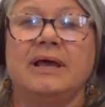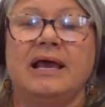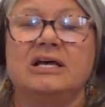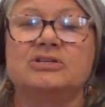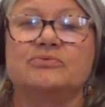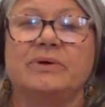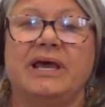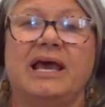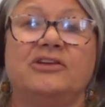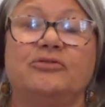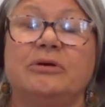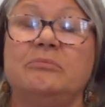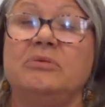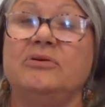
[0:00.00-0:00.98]
as
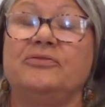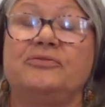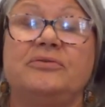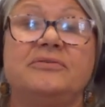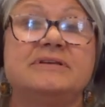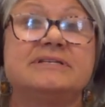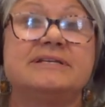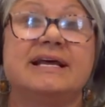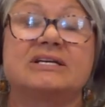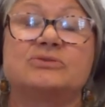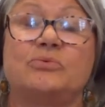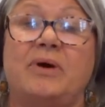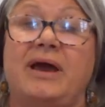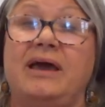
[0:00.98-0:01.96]
we move through this
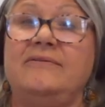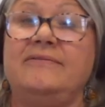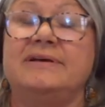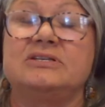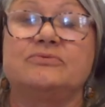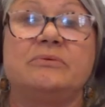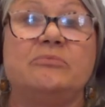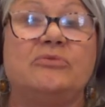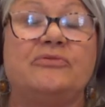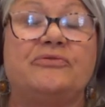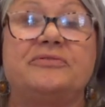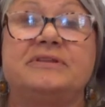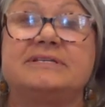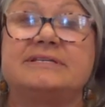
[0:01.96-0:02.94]
next wave, as we move
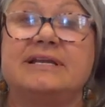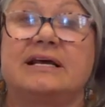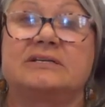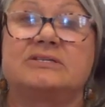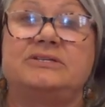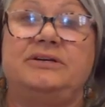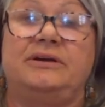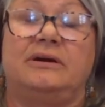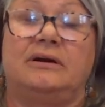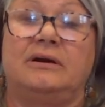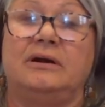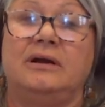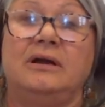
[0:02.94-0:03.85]
through this next year.